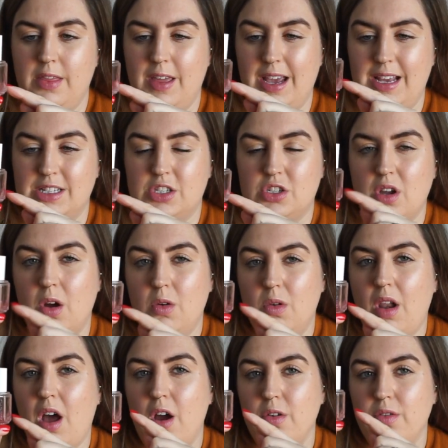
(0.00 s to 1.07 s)
it's so
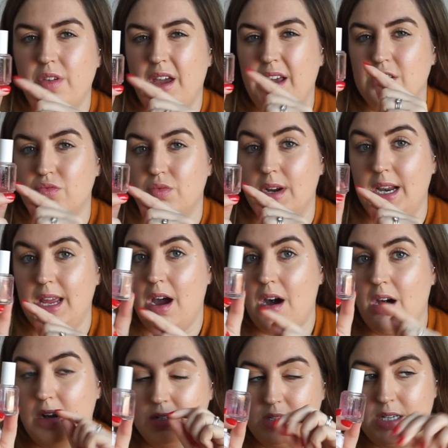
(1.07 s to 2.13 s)
low that it's really
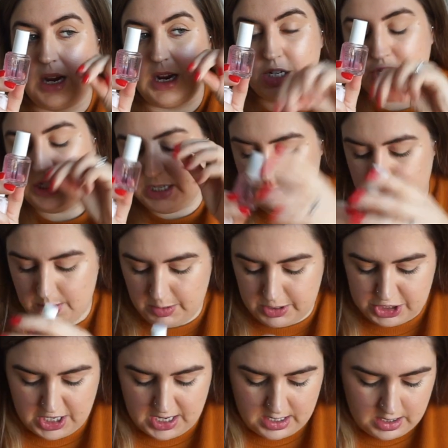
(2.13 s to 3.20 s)
hard to actually dip your brush
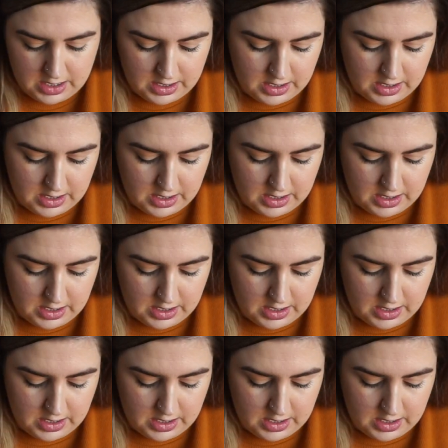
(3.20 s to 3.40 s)
in.